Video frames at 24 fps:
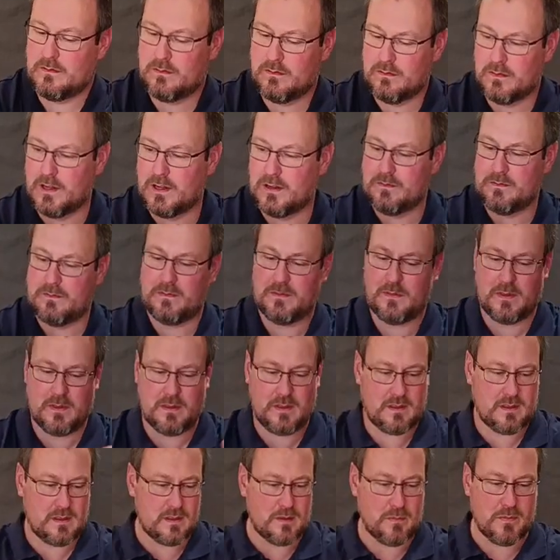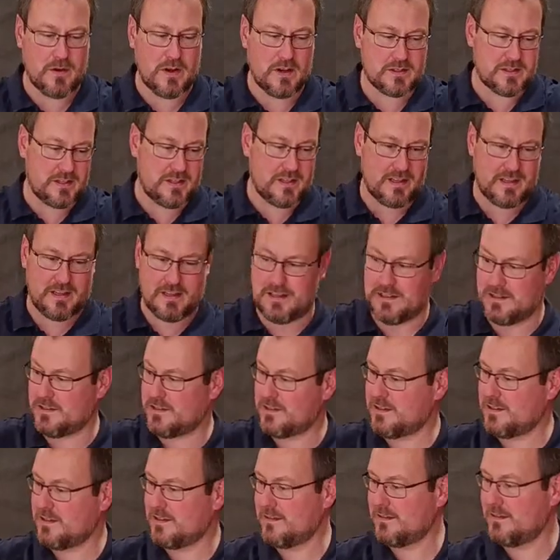Well, the boxing
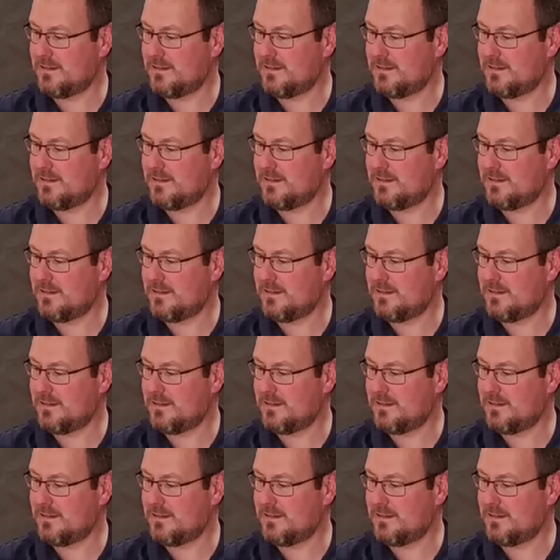is